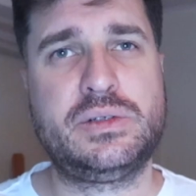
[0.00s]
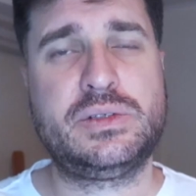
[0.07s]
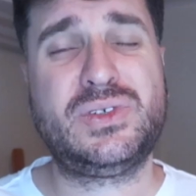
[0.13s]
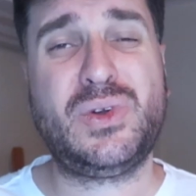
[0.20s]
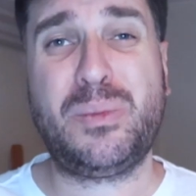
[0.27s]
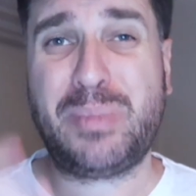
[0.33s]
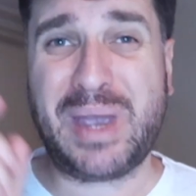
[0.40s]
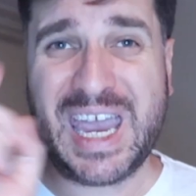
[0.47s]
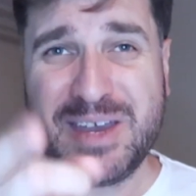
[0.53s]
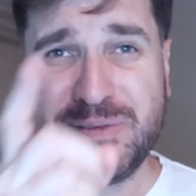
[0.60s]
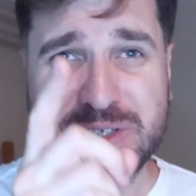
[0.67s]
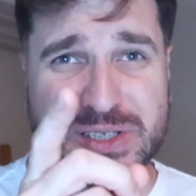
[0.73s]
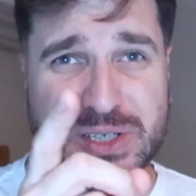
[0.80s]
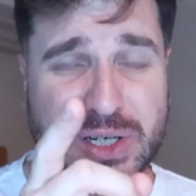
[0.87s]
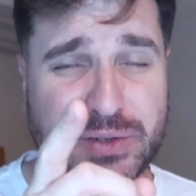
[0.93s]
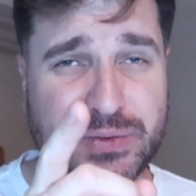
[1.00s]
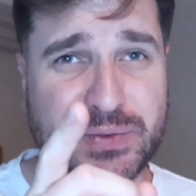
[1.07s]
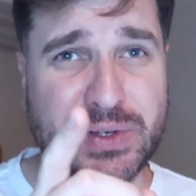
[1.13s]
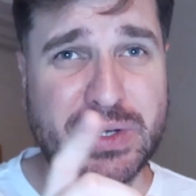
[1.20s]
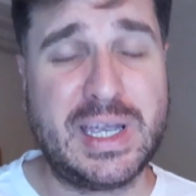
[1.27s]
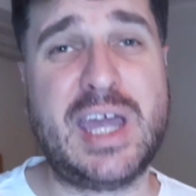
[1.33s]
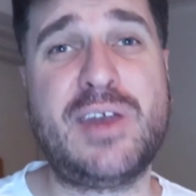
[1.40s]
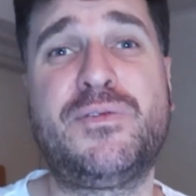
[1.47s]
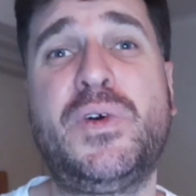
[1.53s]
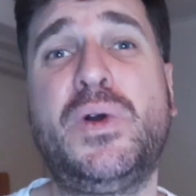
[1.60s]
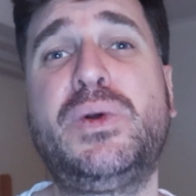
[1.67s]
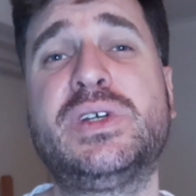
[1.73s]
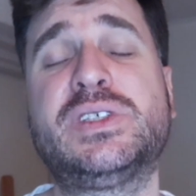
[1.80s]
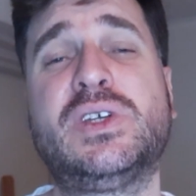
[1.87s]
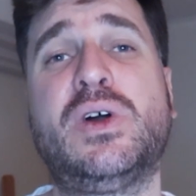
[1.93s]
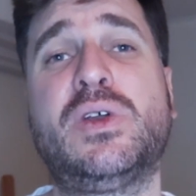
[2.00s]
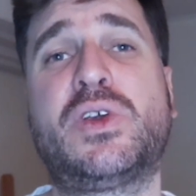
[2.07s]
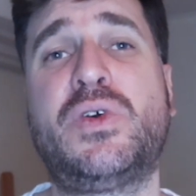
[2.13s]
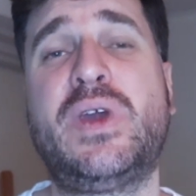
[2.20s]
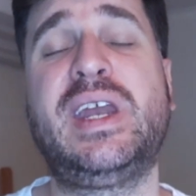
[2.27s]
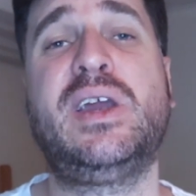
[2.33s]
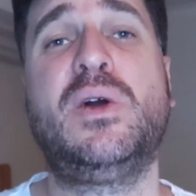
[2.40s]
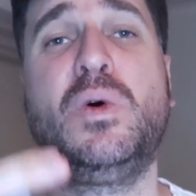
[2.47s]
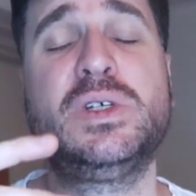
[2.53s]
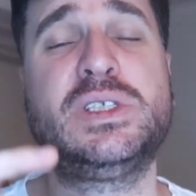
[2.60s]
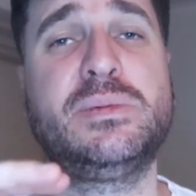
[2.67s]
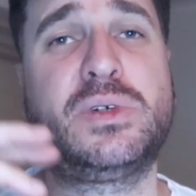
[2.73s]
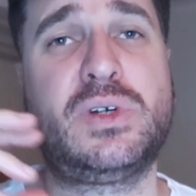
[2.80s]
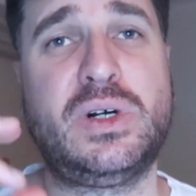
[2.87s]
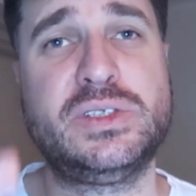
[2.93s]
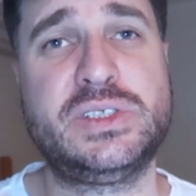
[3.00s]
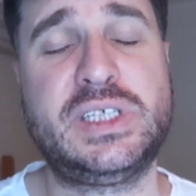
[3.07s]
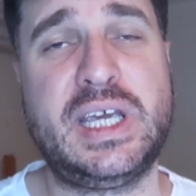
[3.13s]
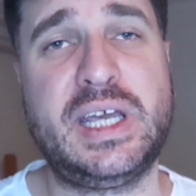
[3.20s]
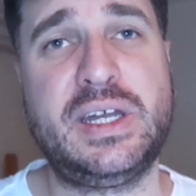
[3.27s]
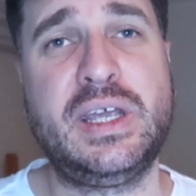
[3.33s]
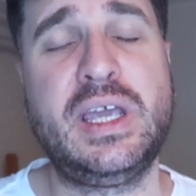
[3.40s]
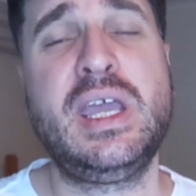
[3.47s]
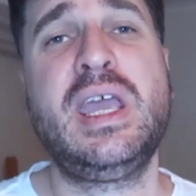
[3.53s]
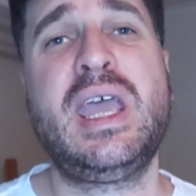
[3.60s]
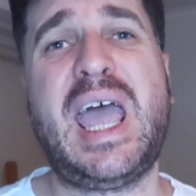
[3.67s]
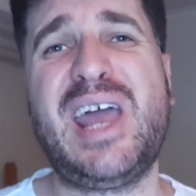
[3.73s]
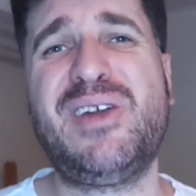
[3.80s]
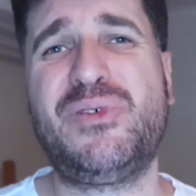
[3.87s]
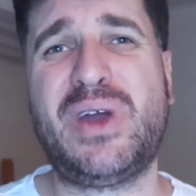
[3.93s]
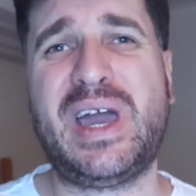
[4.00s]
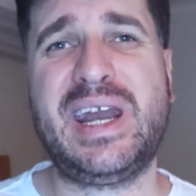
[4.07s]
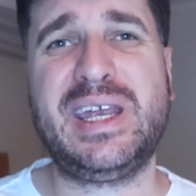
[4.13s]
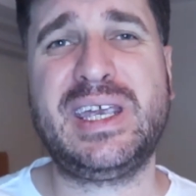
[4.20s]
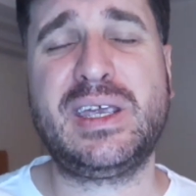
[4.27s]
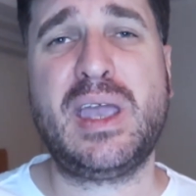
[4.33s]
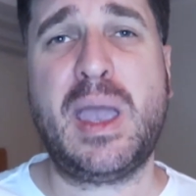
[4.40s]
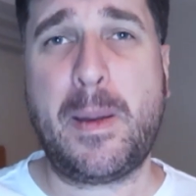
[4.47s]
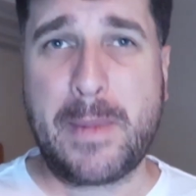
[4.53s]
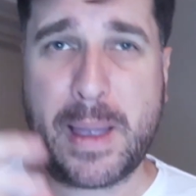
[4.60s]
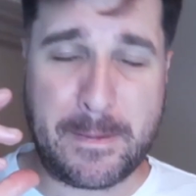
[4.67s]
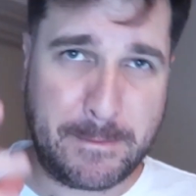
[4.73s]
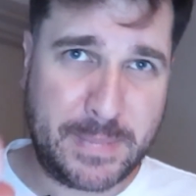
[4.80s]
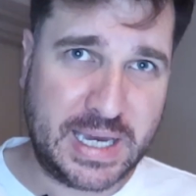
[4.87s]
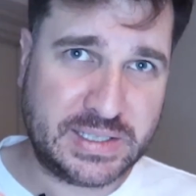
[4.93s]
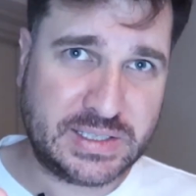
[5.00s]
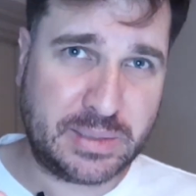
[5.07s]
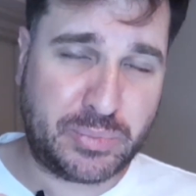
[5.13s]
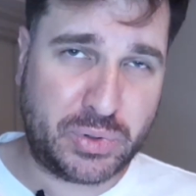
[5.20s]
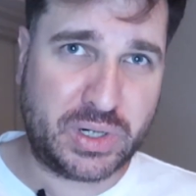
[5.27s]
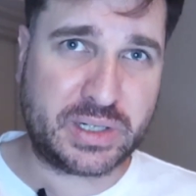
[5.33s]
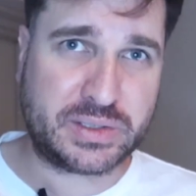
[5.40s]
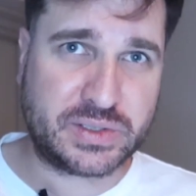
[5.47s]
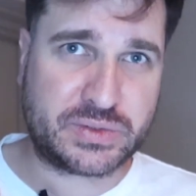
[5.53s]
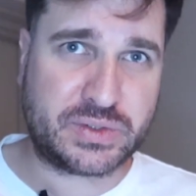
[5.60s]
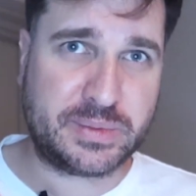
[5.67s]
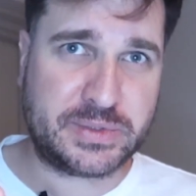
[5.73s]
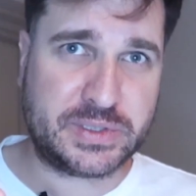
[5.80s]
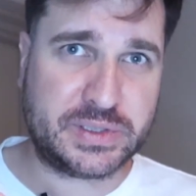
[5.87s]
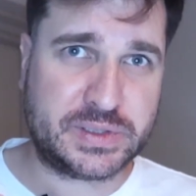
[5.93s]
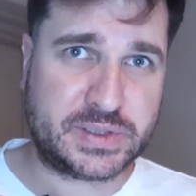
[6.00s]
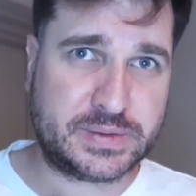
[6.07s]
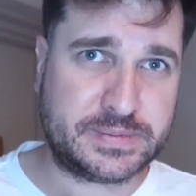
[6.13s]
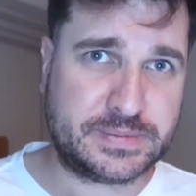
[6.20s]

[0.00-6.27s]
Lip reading: So behave yourself and focus on creating awesome content and writing amazing product descriptions,